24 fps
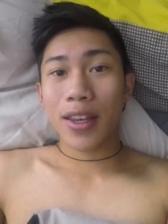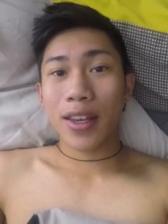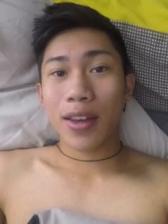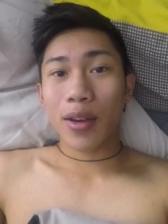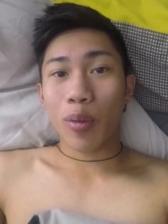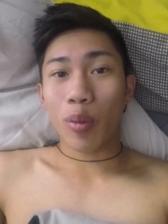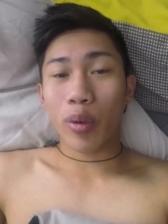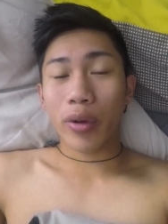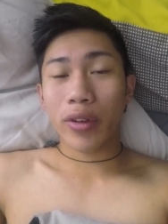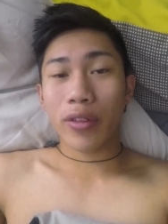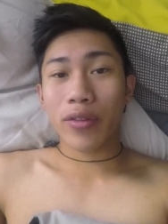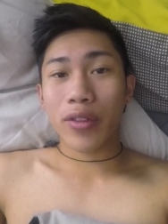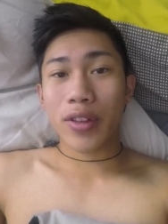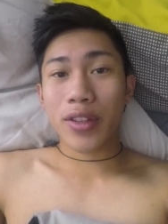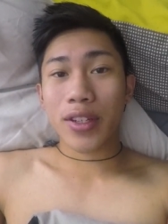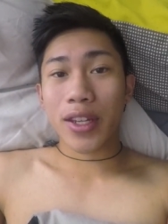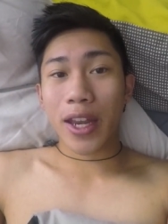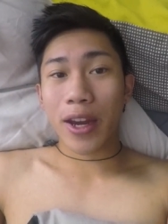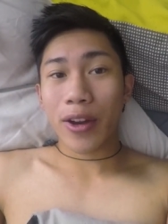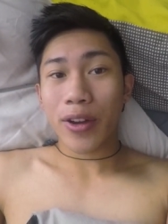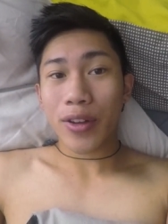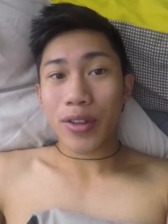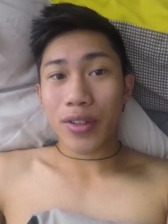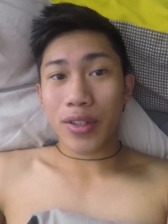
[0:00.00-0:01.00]
one of the
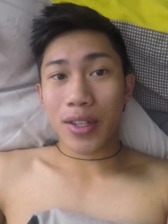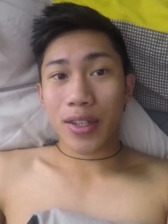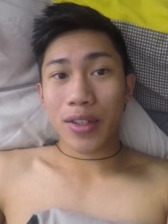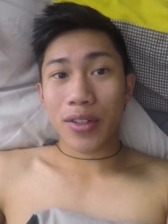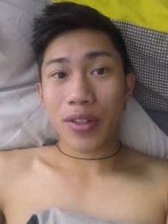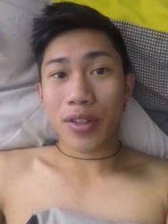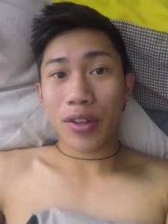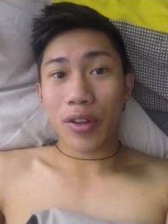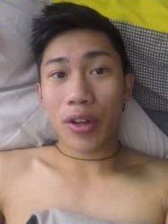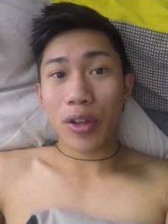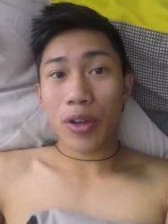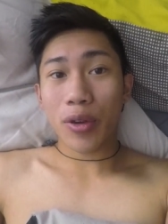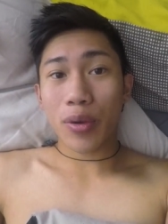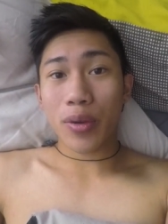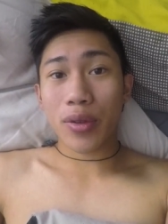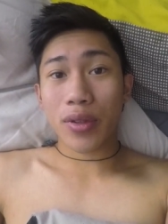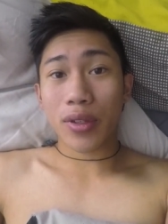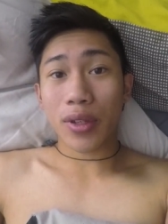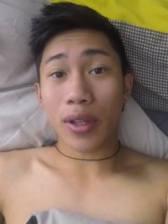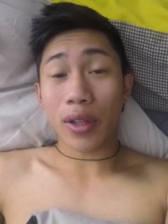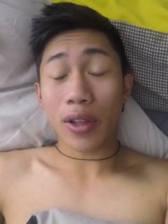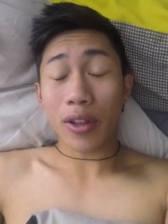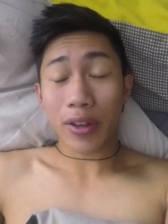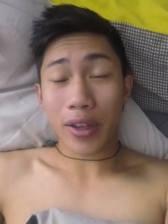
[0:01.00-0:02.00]
scariest things to do is
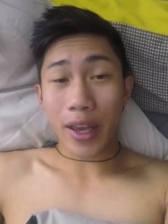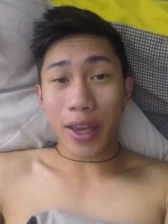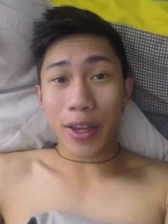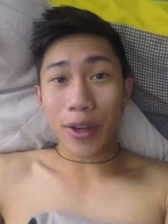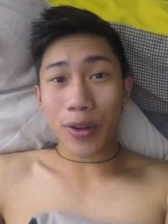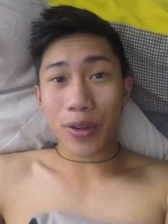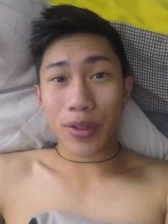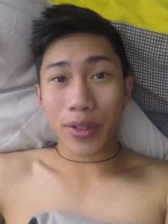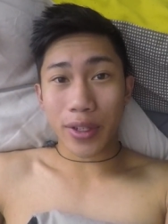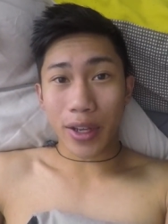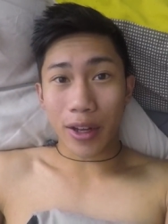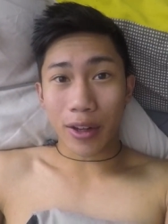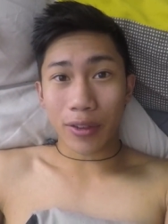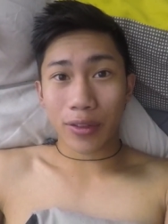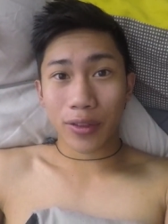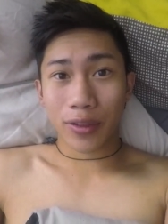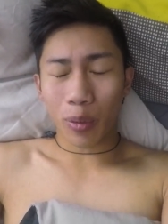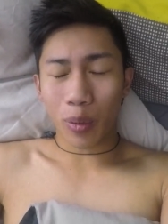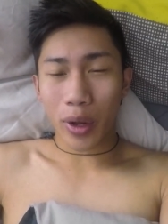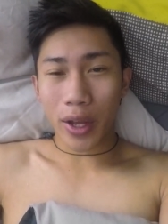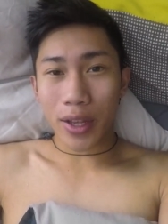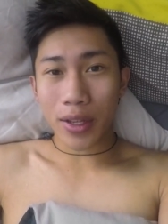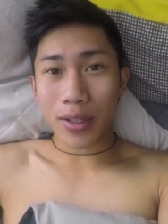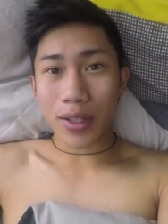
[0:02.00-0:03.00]
to look at yourself.
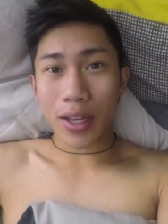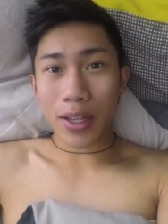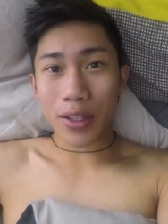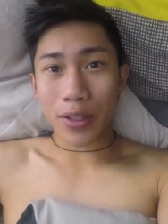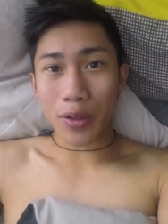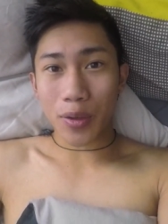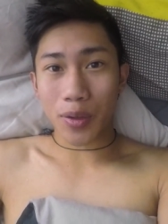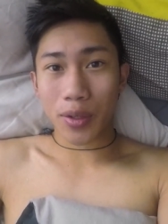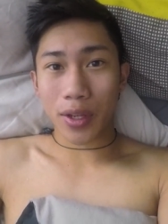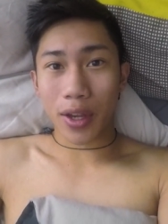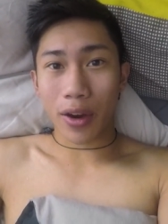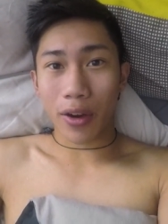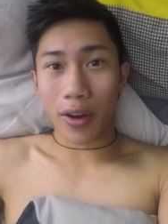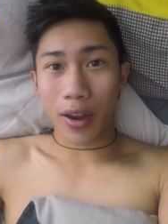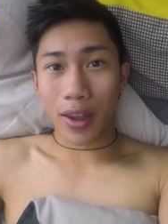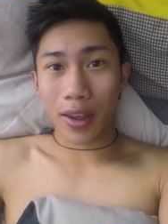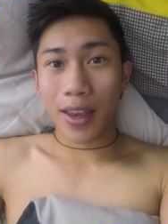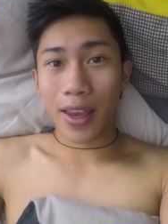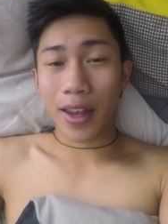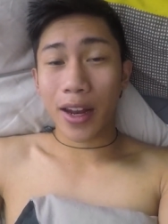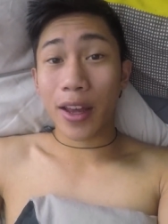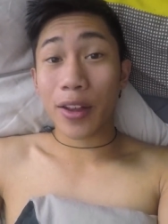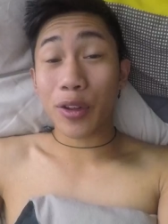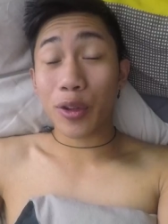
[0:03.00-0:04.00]
Why is that so scary?
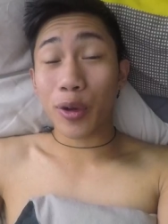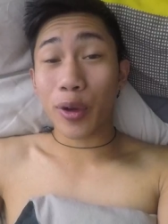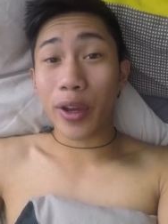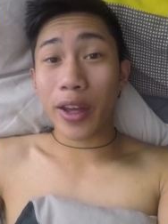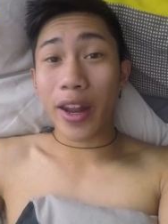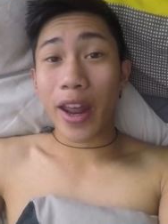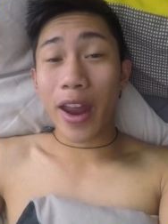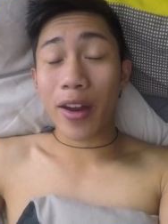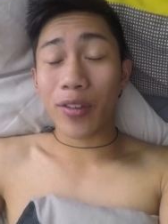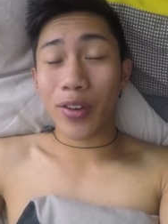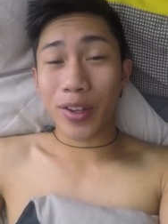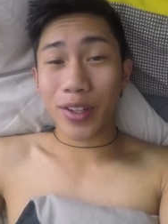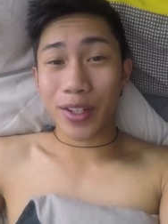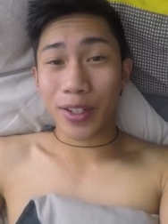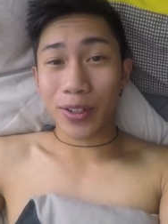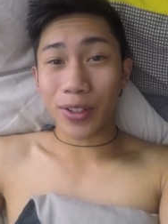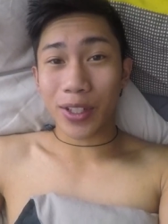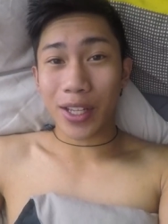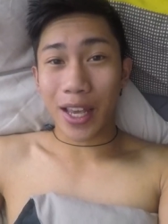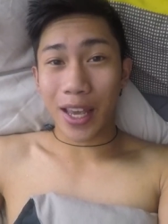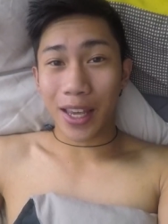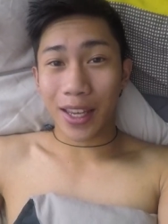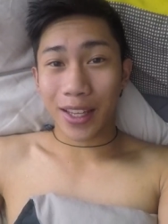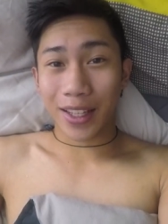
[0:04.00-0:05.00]
And I do it every single
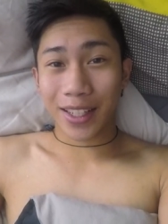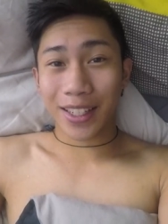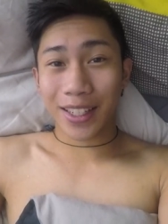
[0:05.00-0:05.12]
day